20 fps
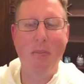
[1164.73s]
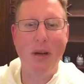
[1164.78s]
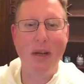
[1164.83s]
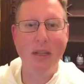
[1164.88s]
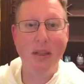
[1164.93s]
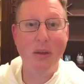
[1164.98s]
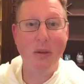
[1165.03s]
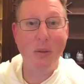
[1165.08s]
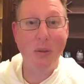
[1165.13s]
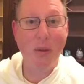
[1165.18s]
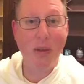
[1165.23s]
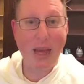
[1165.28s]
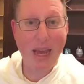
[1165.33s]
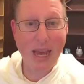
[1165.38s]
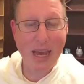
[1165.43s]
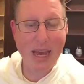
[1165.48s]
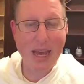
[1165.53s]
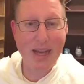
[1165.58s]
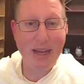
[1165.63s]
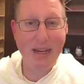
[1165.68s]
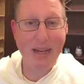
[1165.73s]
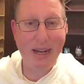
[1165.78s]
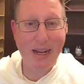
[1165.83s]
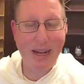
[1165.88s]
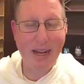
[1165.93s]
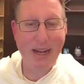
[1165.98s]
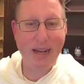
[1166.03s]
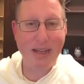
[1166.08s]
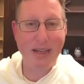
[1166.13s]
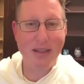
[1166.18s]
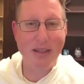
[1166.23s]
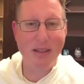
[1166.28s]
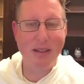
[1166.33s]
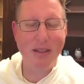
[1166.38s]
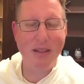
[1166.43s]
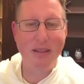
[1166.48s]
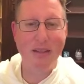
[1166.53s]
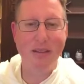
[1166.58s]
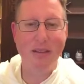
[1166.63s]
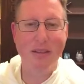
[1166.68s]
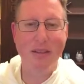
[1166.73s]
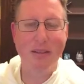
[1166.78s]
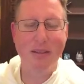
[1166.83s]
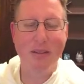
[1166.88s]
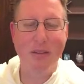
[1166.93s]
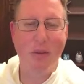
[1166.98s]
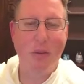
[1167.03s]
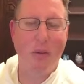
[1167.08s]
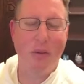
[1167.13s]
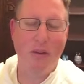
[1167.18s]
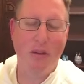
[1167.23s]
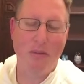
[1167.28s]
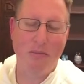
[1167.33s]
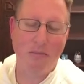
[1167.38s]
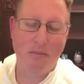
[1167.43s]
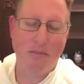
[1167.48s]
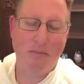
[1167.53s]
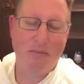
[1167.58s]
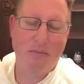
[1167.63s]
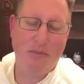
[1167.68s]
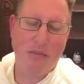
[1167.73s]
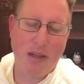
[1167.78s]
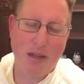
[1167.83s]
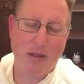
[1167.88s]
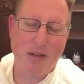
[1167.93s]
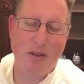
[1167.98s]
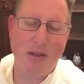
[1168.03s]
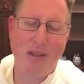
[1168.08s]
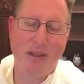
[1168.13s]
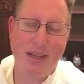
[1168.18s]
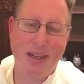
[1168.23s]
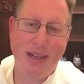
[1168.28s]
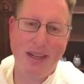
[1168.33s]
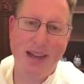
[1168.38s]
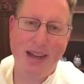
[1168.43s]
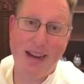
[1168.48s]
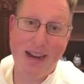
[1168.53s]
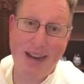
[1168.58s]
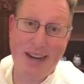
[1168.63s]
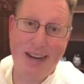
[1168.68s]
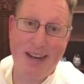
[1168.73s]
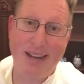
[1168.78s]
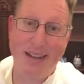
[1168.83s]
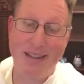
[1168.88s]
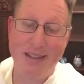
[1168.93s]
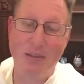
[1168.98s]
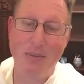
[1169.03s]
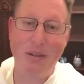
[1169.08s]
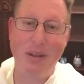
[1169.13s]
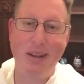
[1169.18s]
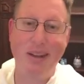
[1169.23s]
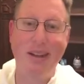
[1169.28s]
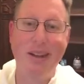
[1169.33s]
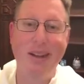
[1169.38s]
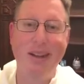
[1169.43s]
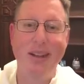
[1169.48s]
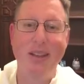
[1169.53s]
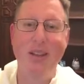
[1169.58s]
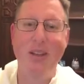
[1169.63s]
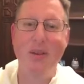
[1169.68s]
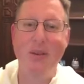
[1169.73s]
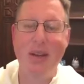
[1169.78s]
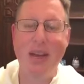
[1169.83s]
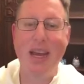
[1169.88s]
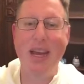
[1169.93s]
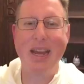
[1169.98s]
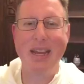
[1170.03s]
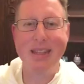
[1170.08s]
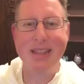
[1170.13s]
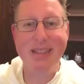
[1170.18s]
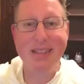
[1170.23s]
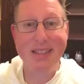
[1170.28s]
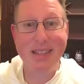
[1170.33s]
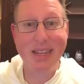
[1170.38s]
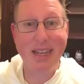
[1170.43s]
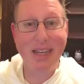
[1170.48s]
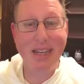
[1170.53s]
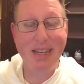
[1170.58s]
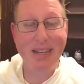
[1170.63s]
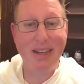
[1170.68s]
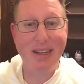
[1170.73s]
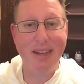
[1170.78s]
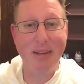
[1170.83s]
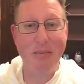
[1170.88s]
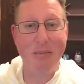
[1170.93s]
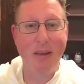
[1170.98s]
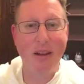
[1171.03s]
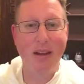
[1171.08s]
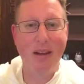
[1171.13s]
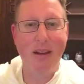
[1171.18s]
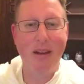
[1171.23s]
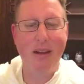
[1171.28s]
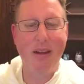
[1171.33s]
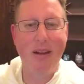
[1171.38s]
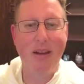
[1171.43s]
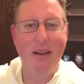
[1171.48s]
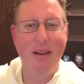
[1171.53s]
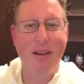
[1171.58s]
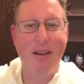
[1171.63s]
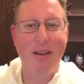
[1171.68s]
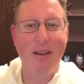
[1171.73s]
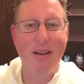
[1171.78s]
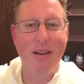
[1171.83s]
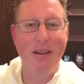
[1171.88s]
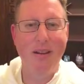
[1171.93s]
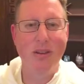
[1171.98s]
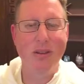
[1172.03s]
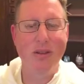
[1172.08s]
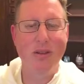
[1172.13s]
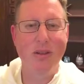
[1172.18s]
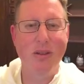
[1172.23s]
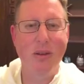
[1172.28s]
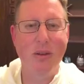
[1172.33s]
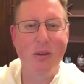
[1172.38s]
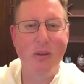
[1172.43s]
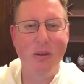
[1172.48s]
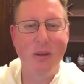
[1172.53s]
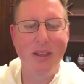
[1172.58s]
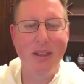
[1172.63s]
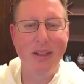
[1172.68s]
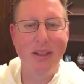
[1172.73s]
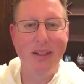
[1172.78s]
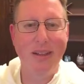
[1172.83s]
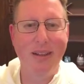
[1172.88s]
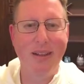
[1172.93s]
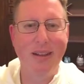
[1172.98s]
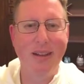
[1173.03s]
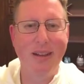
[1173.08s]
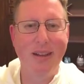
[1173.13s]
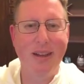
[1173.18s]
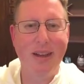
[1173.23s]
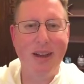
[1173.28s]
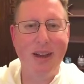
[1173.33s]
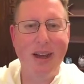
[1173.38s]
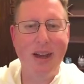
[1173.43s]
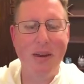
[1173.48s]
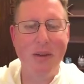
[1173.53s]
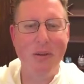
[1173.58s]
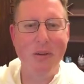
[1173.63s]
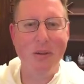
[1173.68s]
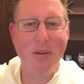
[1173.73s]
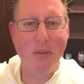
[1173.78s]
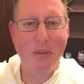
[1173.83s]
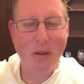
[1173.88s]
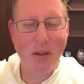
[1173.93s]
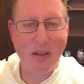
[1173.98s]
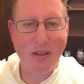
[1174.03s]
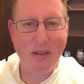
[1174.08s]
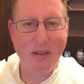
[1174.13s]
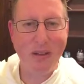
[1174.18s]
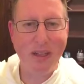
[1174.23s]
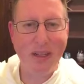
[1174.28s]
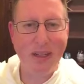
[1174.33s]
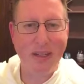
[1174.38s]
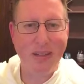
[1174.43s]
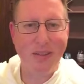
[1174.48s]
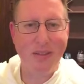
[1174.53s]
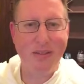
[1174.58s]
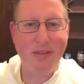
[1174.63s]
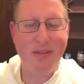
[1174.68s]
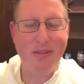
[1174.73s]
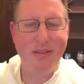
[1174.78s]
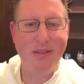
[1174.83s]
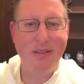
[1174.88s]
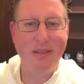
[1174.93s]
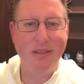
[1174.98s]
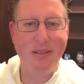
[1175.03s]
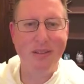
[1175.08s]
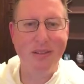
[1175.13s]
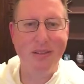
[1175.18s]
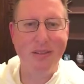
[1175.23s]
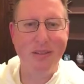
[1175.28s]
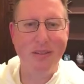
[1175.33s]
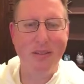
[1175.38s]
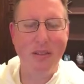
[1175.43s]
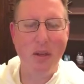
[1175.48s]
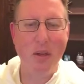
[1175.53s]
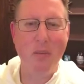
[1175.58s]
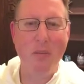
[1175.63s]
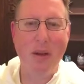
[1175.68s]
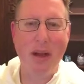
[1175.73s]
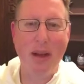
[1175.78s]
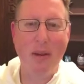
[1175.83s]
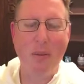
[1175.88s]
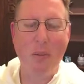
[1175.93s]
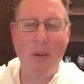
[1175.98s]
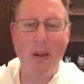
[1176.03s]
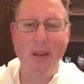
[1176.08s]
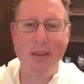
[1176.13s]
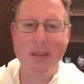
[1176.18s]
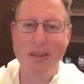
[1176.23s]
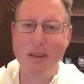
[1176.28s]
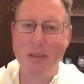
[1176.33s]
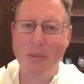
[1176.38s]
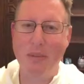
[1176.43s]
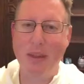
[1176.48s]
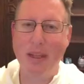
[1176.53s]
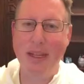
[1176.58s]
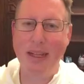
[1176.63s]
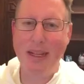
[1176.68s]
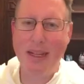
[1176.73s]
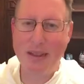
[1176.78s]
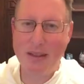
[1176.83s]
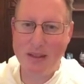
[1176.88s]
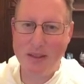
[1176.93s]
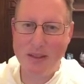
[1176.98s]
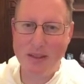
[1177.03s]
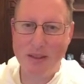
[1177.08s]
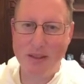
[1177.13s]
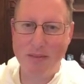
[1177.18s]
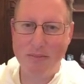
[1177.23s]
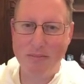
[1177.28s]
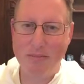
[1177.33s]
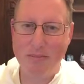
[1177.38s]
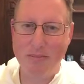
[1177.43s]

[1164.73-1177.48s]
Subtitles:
But you can ask, or I should say not ask, but you can say to them, so I was wondering if you might want something else.